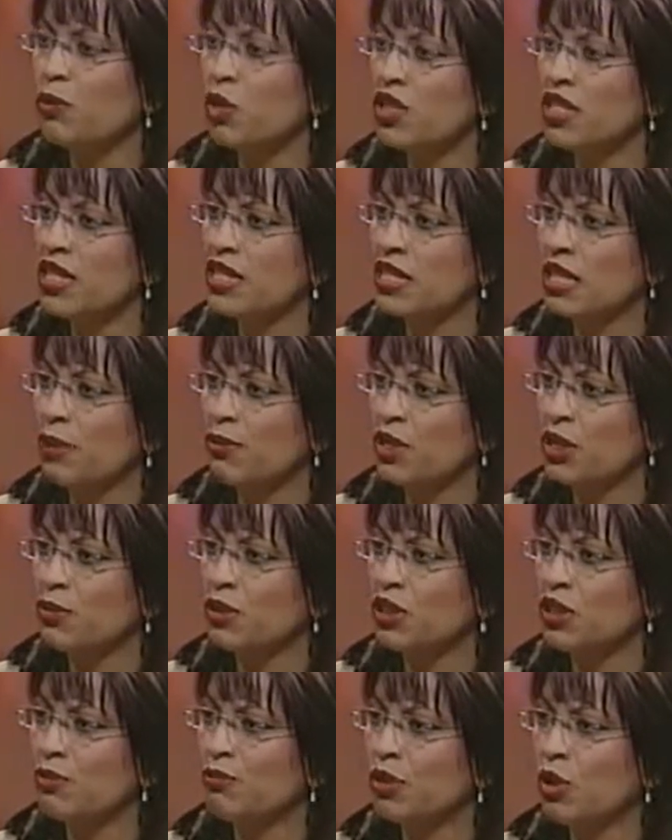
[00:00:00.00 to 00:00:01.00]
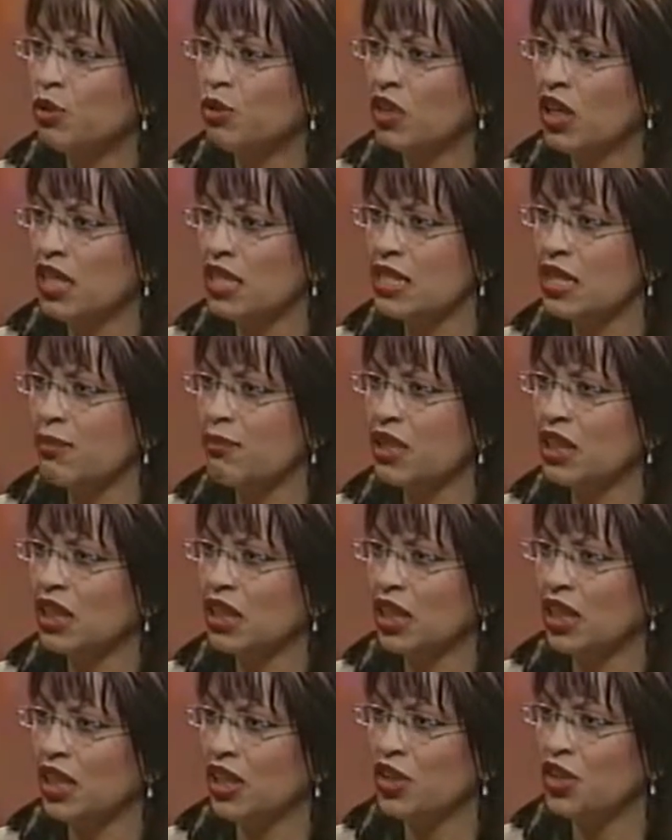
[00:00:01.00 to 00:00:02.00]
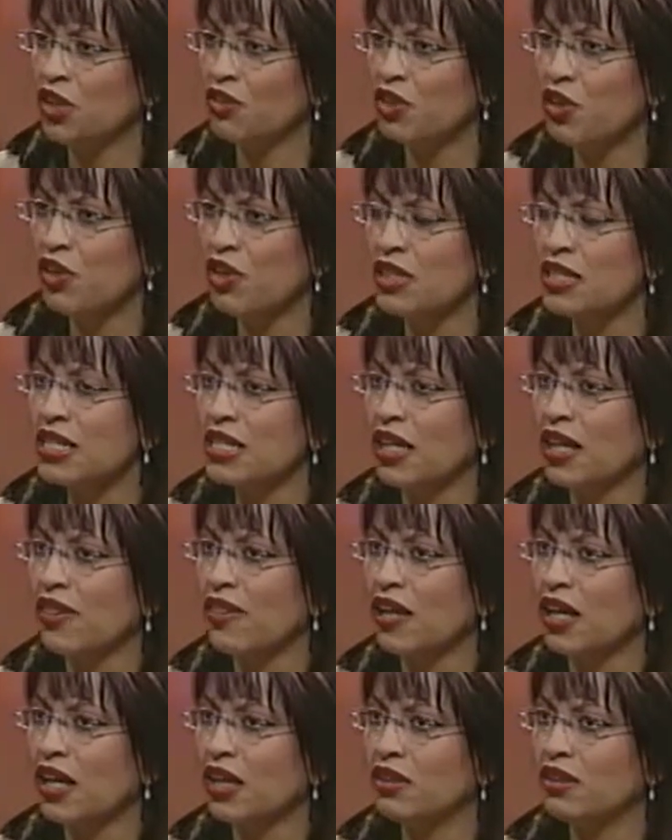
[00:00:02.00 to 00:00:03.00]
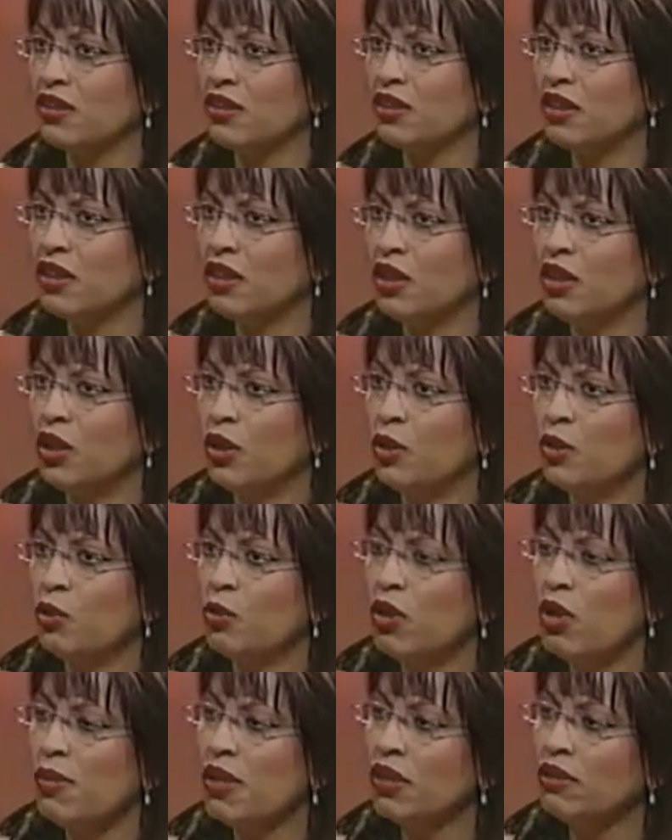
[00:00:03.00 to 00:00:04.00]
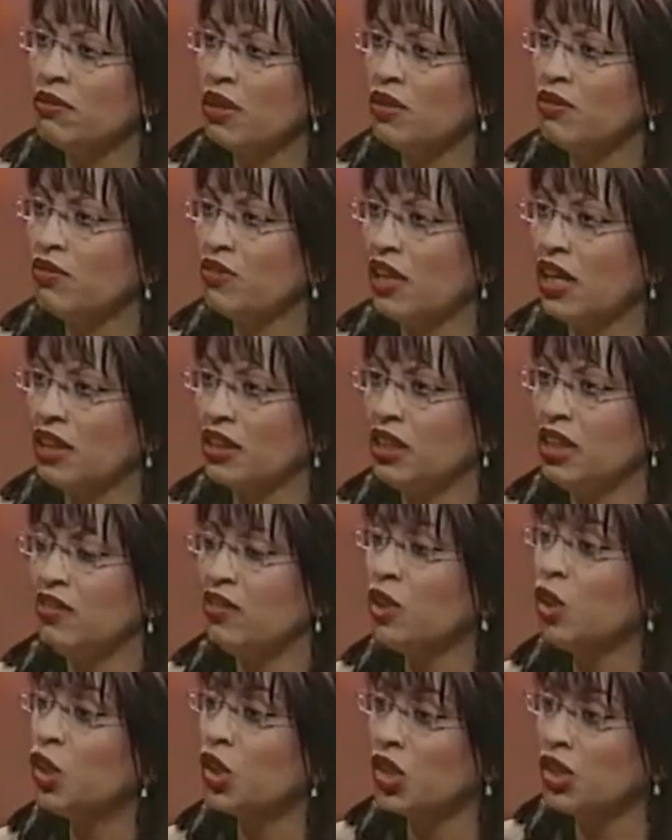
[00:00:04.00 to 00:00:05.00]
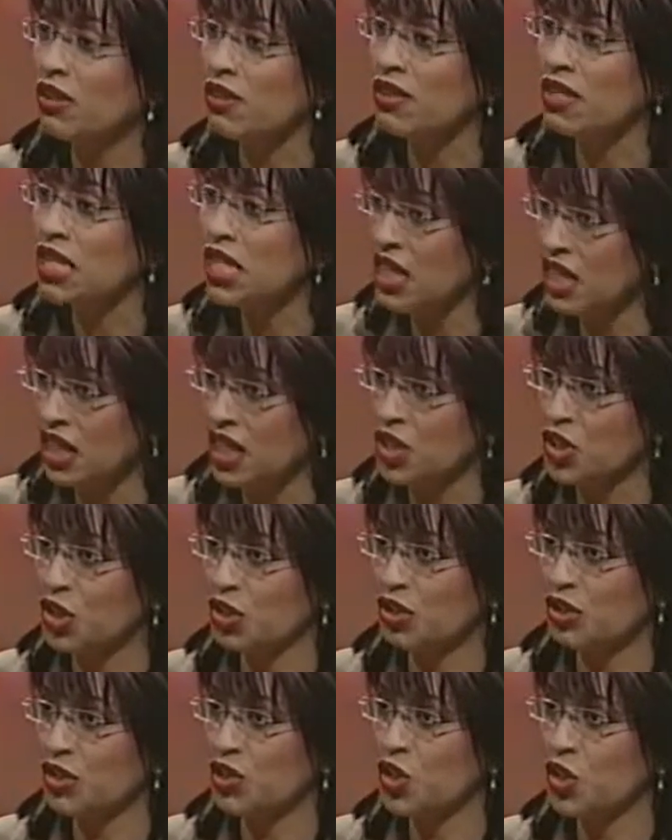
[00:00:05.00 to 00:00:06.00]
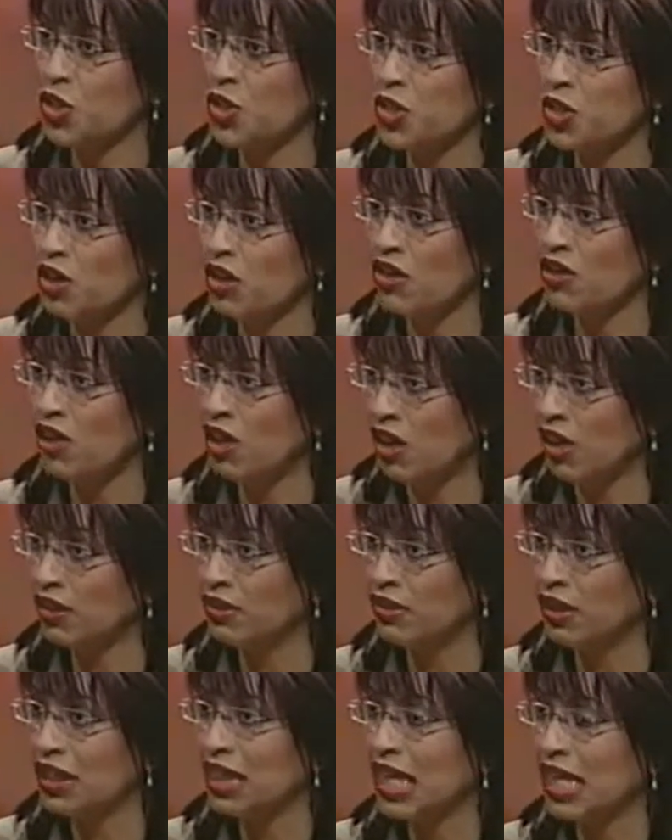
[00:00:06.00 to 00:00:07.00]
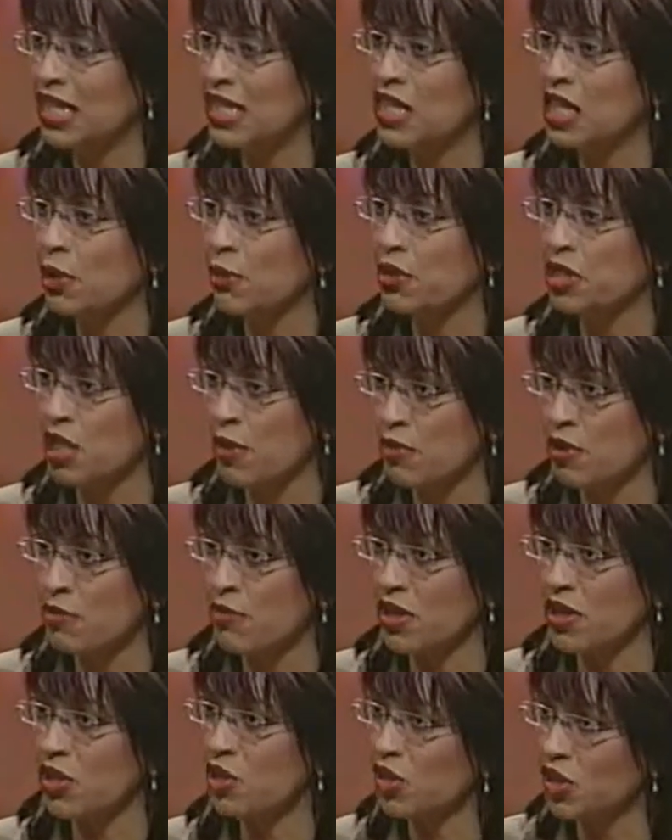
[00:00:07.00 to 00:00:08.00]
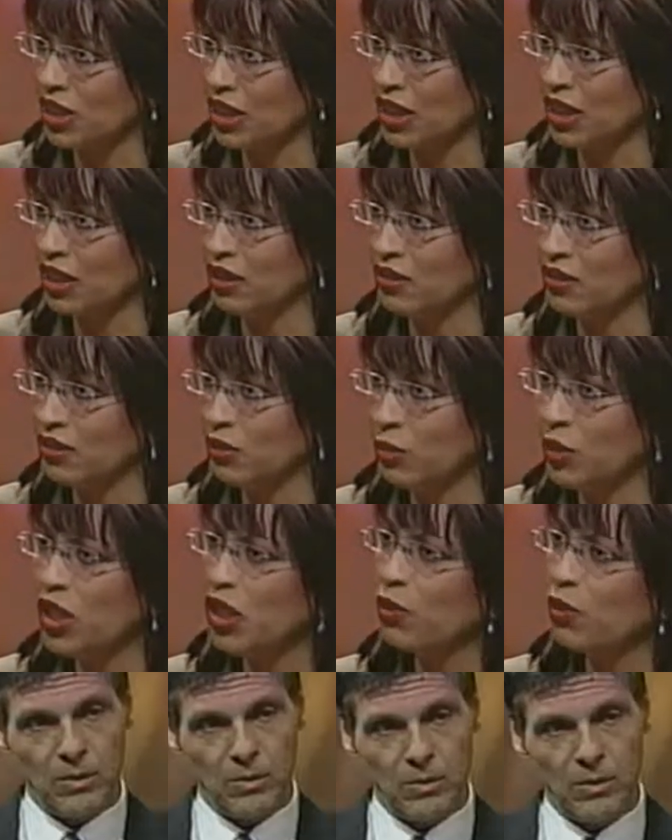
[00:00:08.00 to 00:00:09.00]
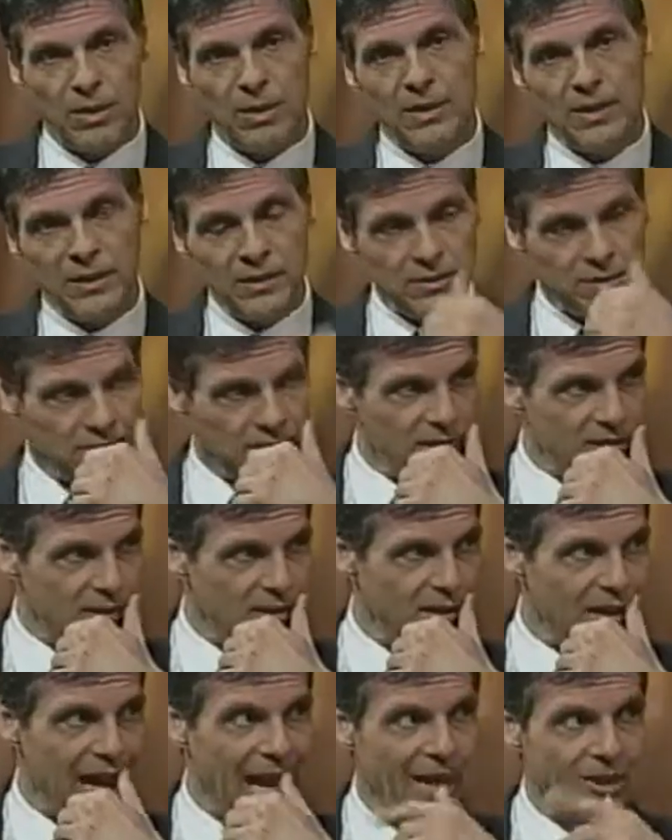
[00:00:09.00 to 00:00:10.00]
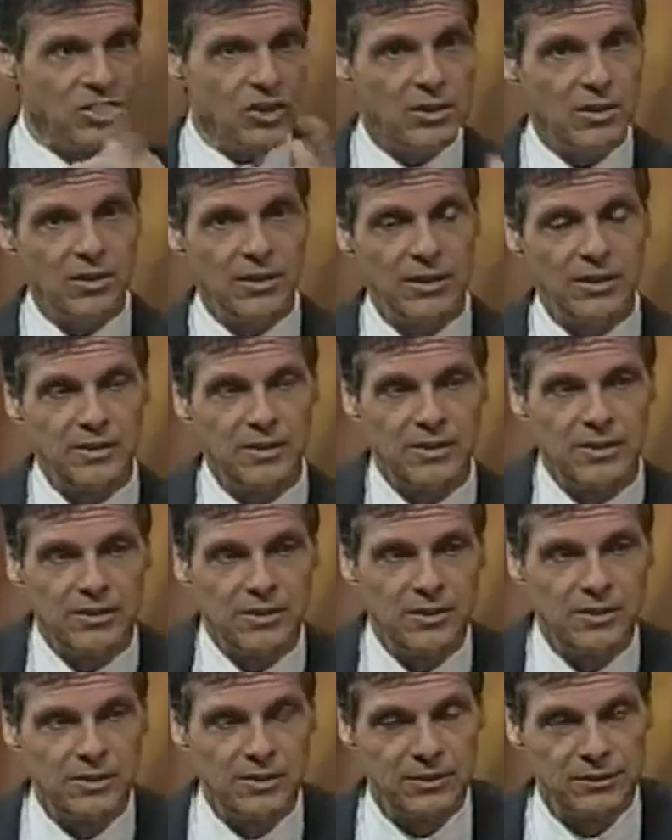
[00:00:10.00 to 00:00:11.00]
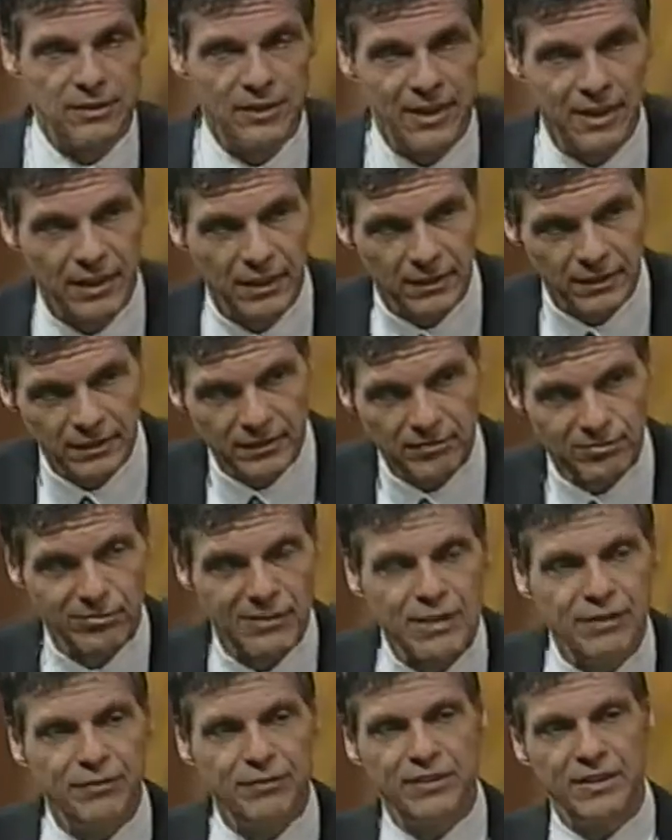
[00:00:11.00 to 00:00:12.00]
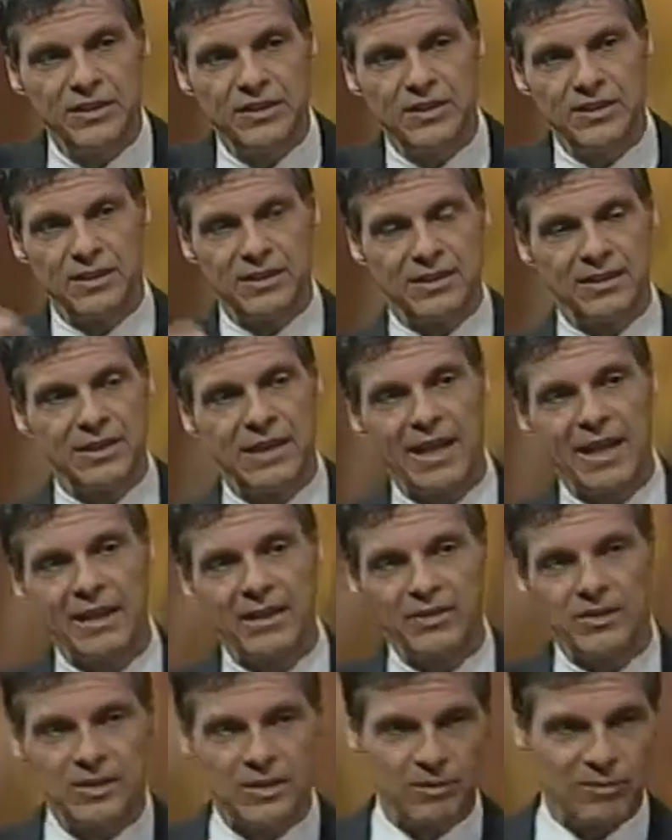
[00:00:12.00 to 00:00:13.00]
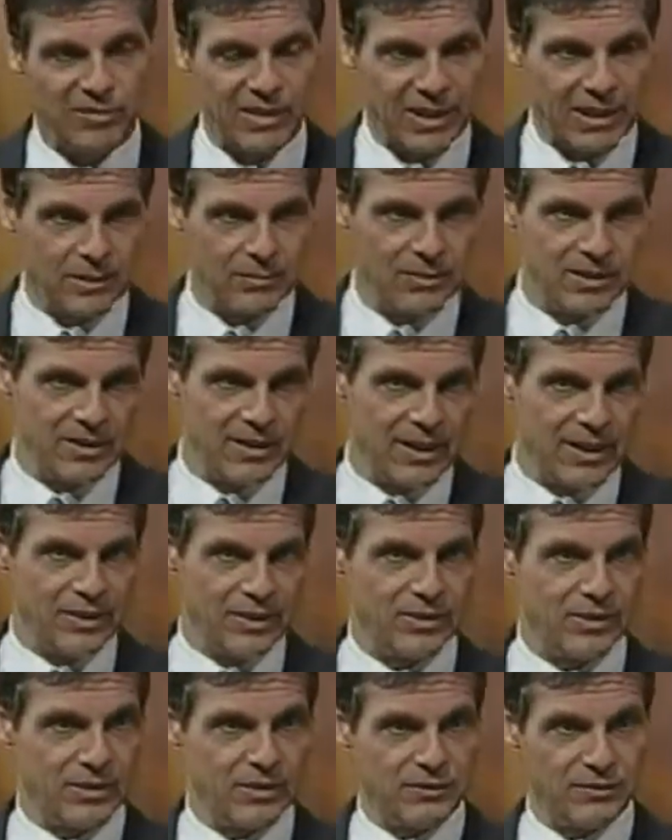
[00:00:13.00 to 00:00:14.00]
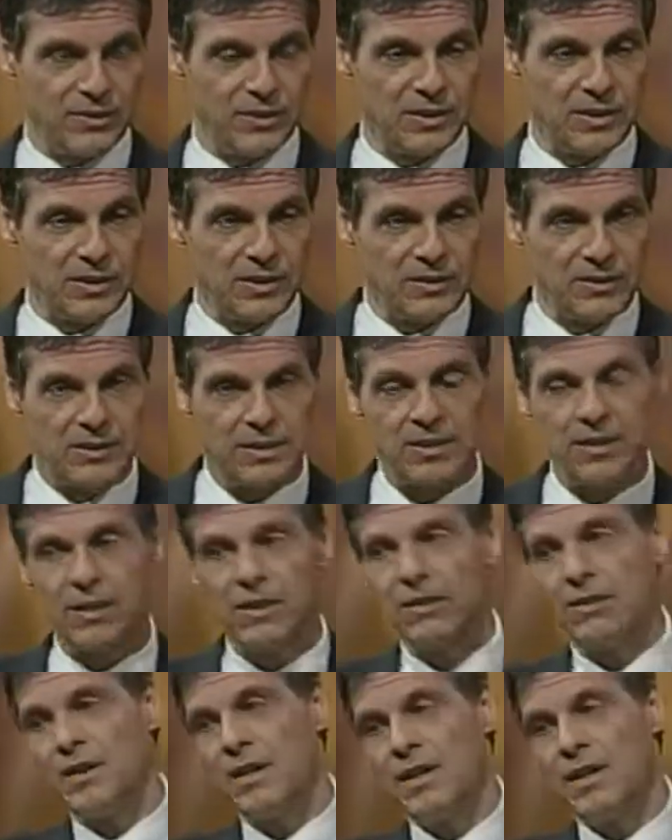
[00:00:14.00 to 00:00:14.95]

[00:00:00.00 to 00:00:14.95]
susceptible to bone loss at middle age. I've heard it said that women, in fact, even girls, teenage girls, should start on a calcium supplement early. What do you recommend in this area? The National Institutes of Health revisited calcium recommendations a few years ago.